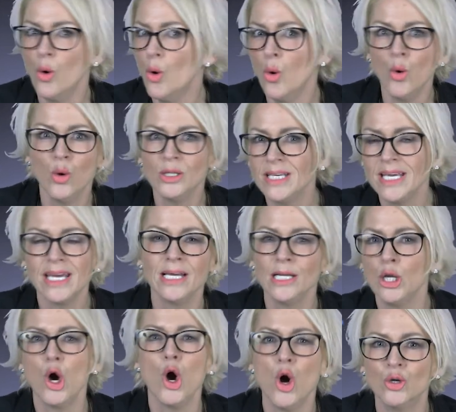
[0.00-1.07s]
all year
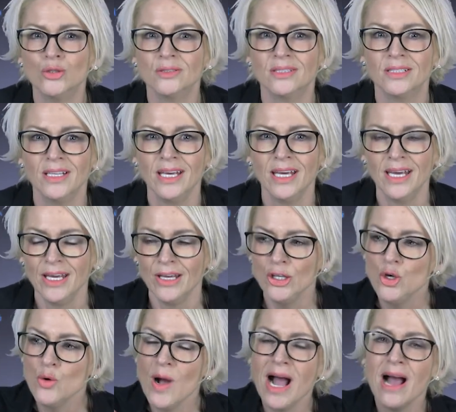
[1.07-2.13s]
long.
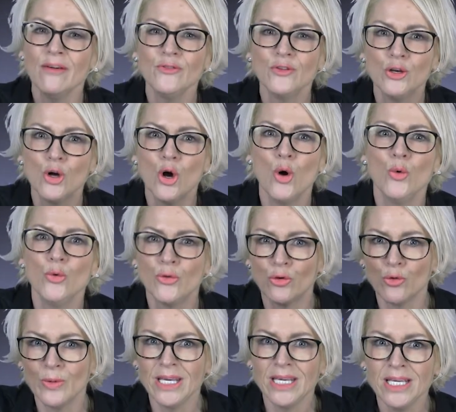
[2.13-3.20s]
You have to go
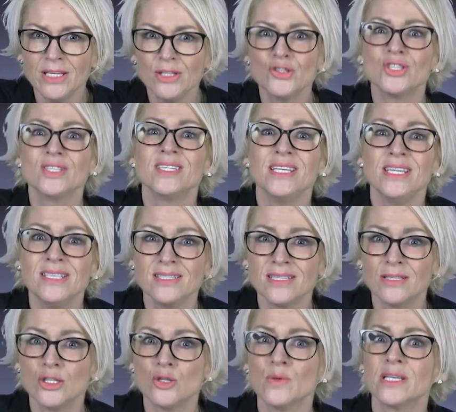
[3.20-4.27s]
through each
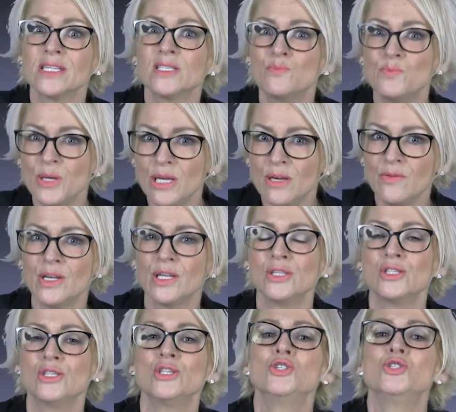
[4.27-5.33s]
season to
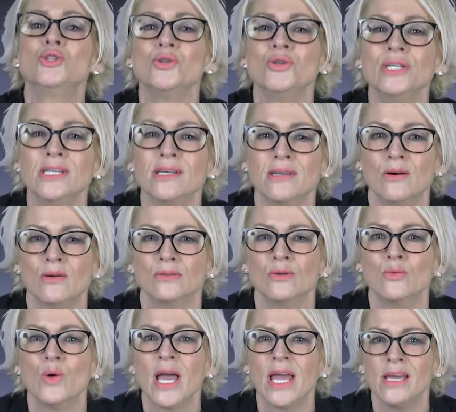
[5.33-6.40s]
experience the journey along
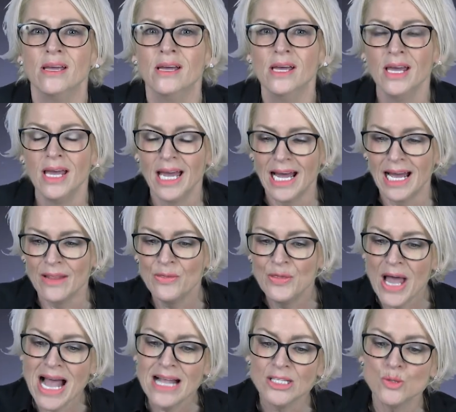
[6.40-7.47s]
the way. And
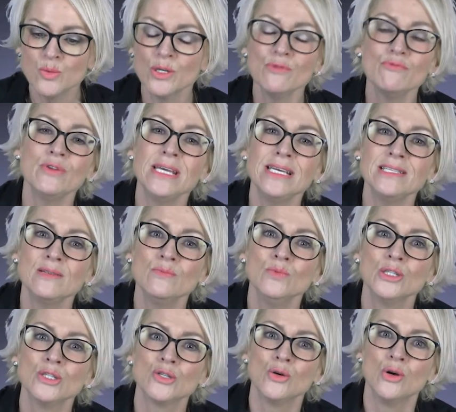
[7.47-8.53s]
that's what a reading
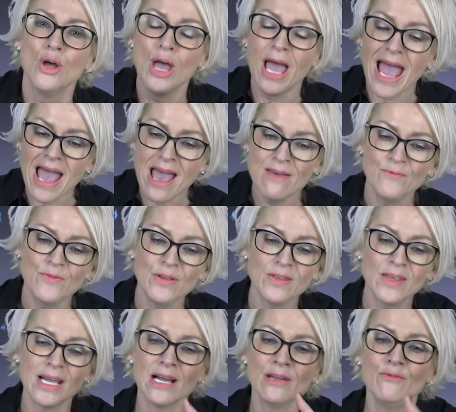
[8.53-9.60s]
will do.
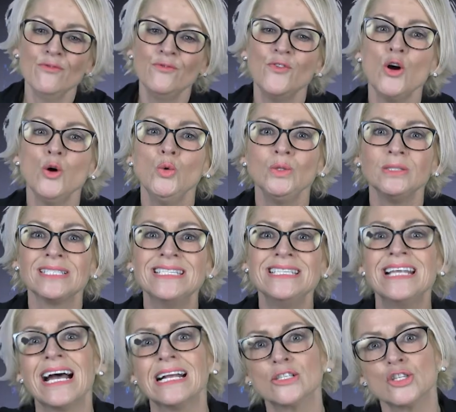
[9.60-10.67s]
Everything unfolds
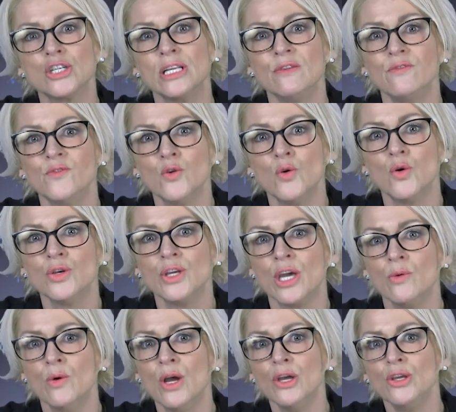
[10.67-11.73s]
naturally for
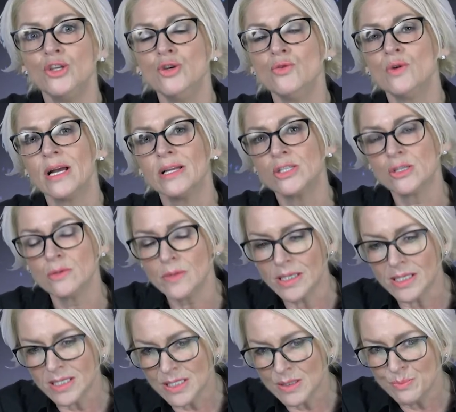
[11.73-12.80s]
you. You get to
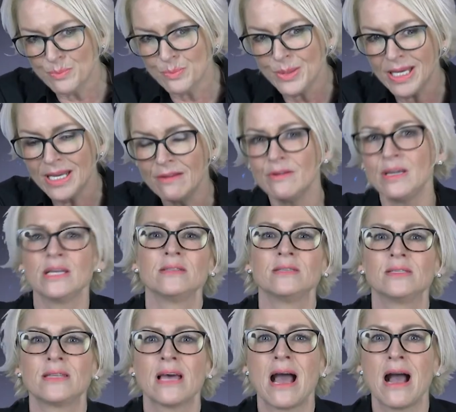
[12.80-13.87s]

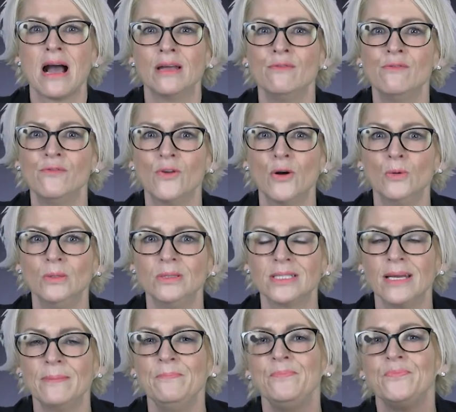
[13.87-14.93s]
experience that
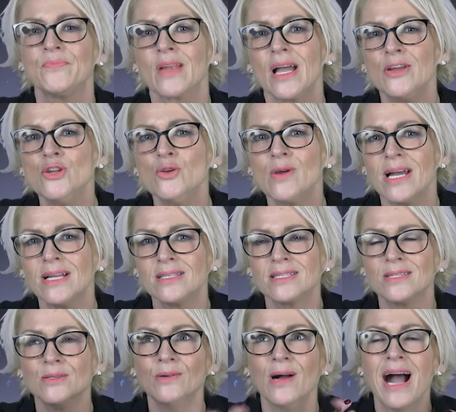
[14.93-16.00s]
unfolding and you get
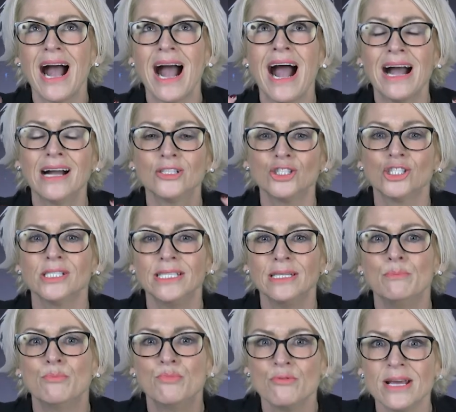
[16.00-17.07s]
to actually
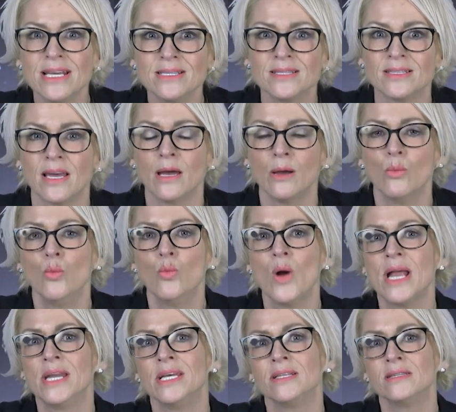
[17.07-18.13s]
embrace it
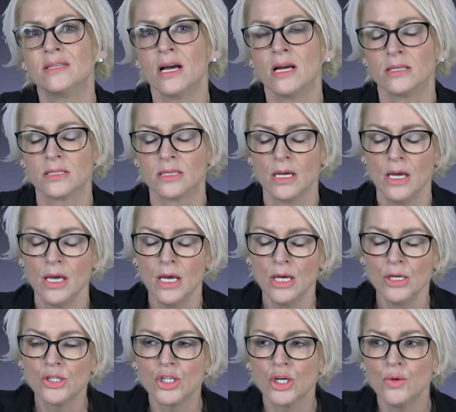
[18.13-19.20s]
when it does.
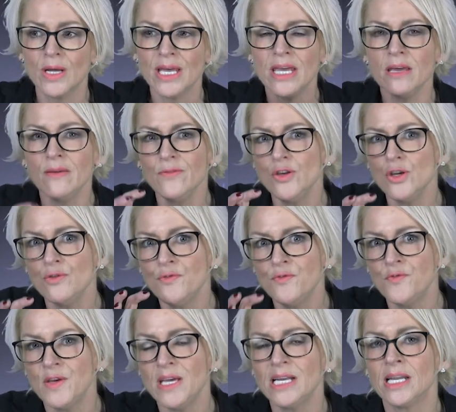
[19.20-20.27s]
So if you
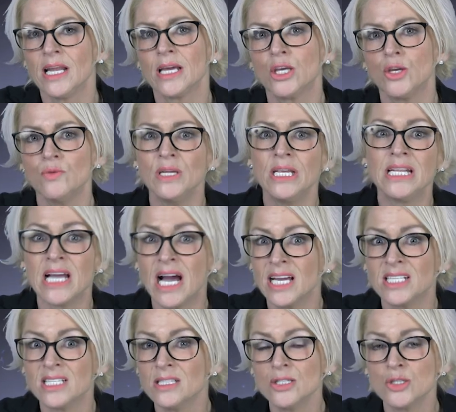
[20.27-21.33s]
feel like you need
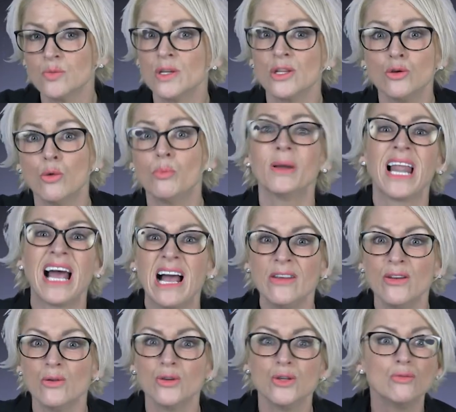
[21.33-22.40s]
guidance with your
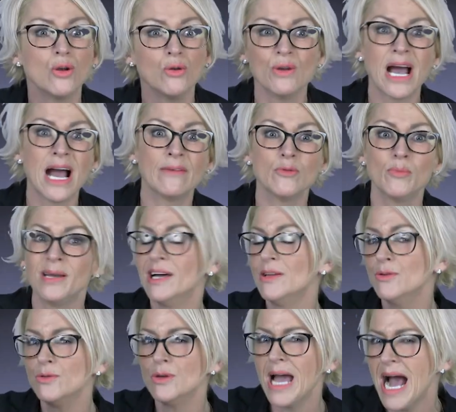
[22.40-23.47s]
plan, or you don't have a
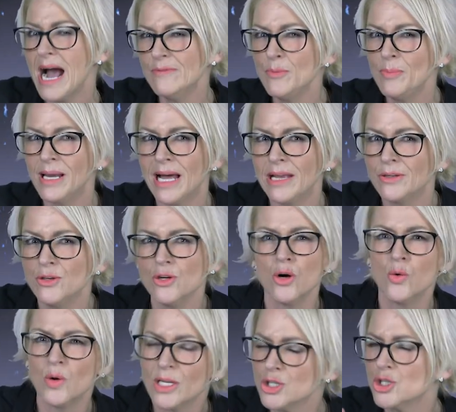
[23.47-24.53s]
plan, or you have a plan, you're
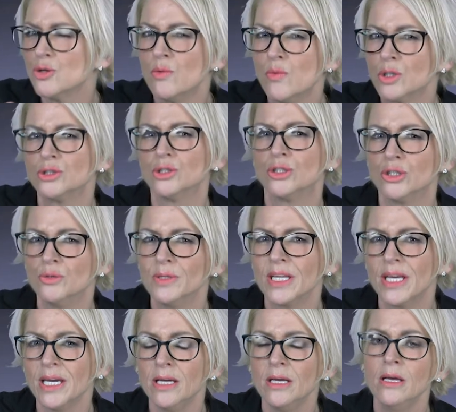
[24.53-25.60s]
not quite sure what to do with
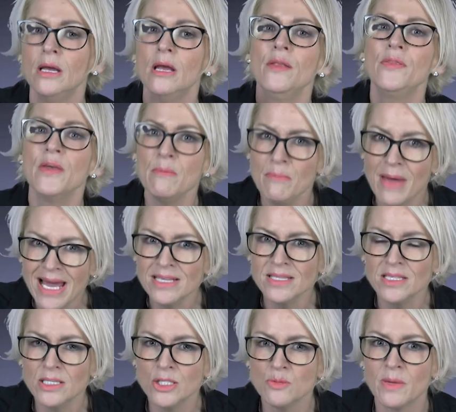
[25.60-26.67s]
it, then
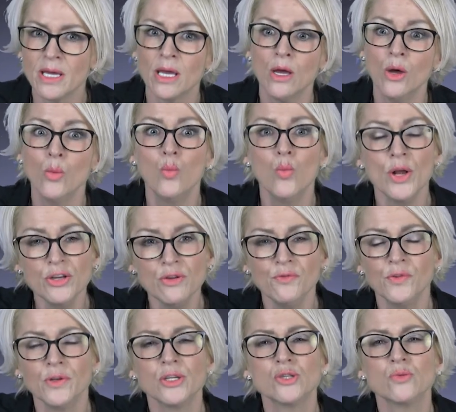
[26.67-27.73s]
message me. When you
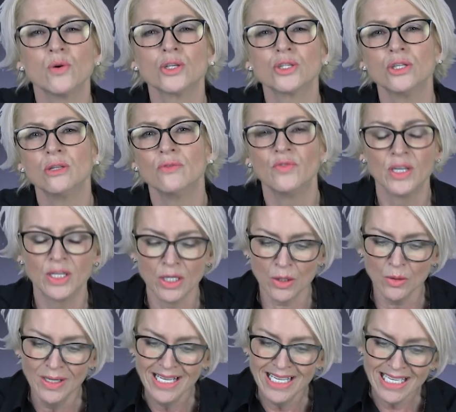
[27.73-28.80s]
finish watching the
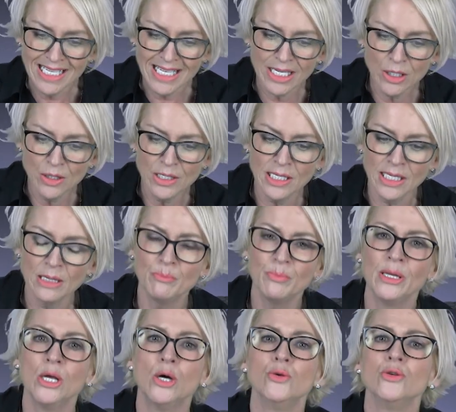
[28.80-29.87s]
video, click on the link
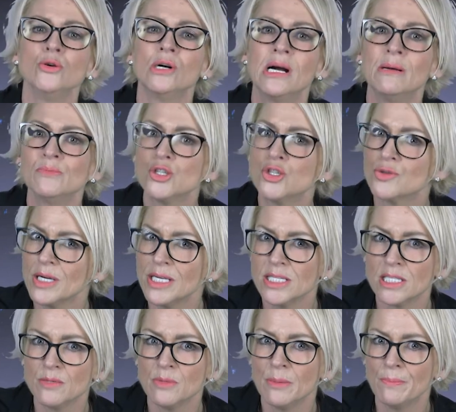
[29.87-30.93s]
below. You'll come straight
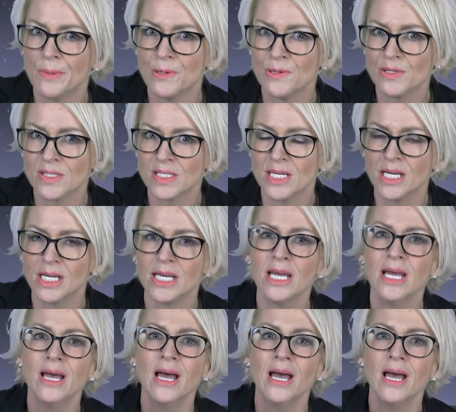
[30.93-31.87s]
to me personally